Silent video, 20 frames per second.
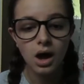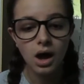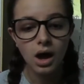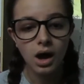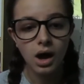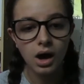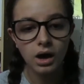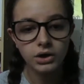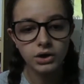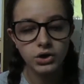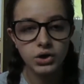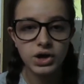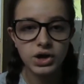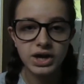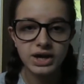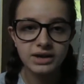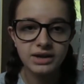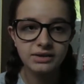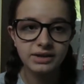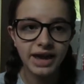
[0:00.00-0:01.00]
You
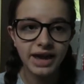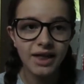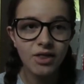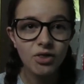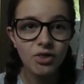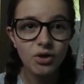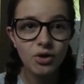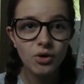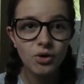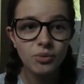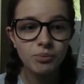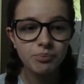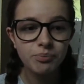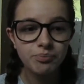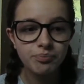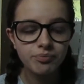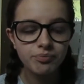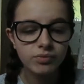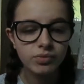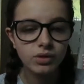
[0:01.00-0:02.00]
can get
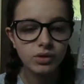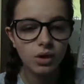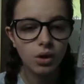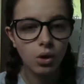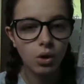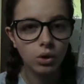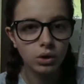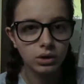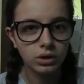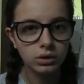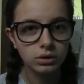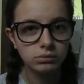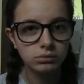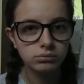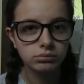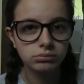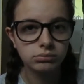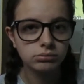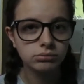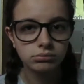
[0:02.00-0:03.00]
them
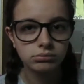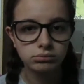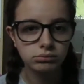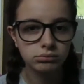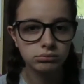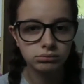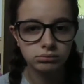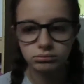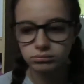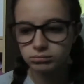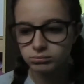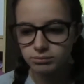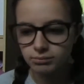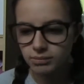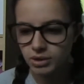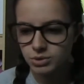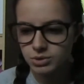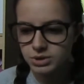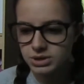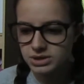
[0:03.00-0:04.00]
on
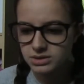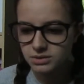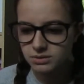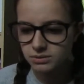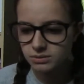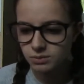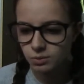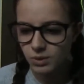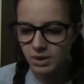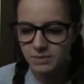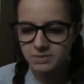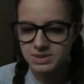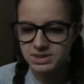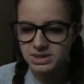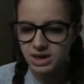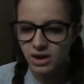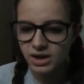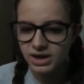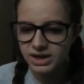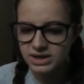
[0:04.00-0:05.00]
most
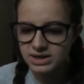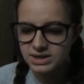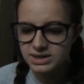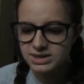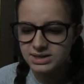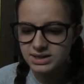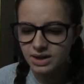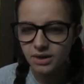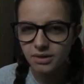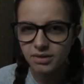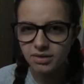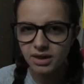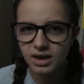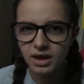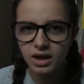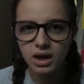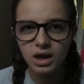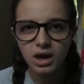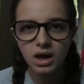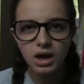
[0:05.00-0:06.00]
websites, I
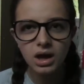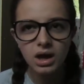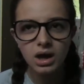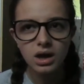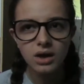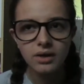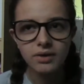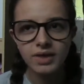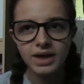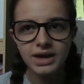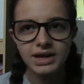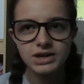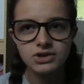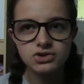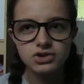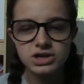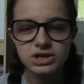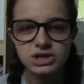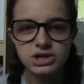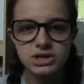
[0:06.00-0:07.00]
think. They're
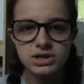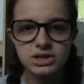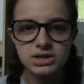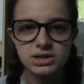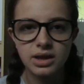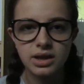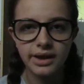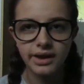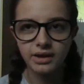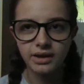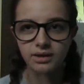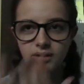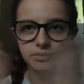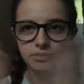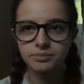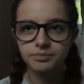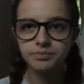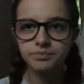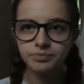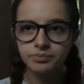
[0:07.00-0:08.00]
literally just like
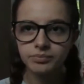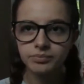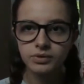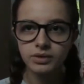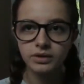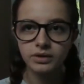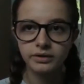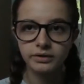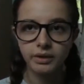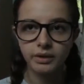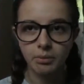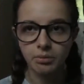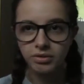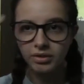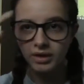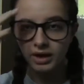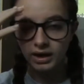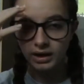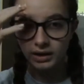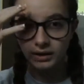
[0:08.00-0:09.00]

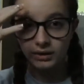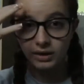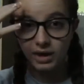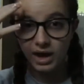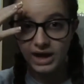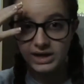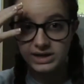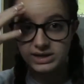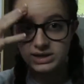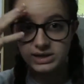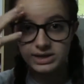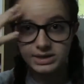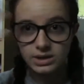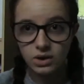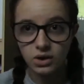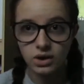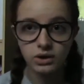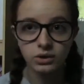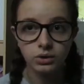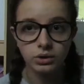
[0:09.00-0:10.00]
something that has a
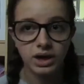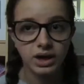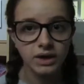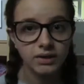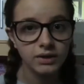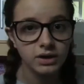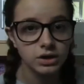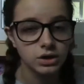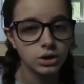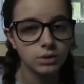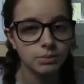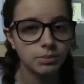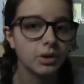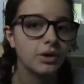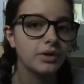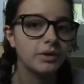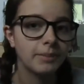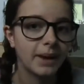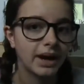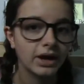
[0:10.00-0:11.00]
design on it that you can
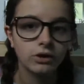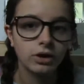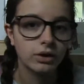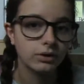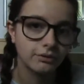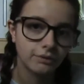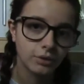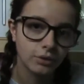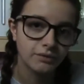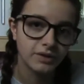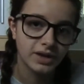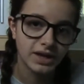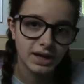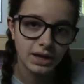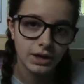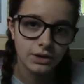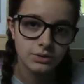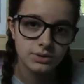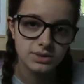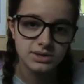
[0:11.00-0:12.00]
put in the background of your
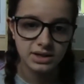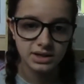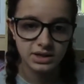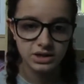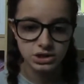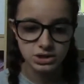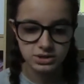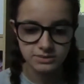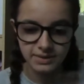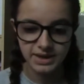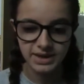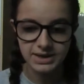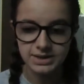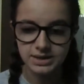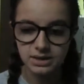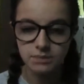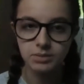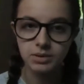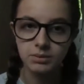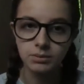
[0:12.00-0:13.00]
videos, and it just makes
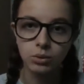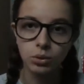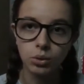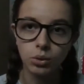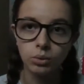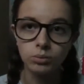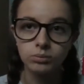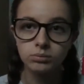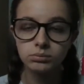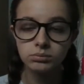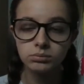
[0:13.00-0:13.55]
it a bit more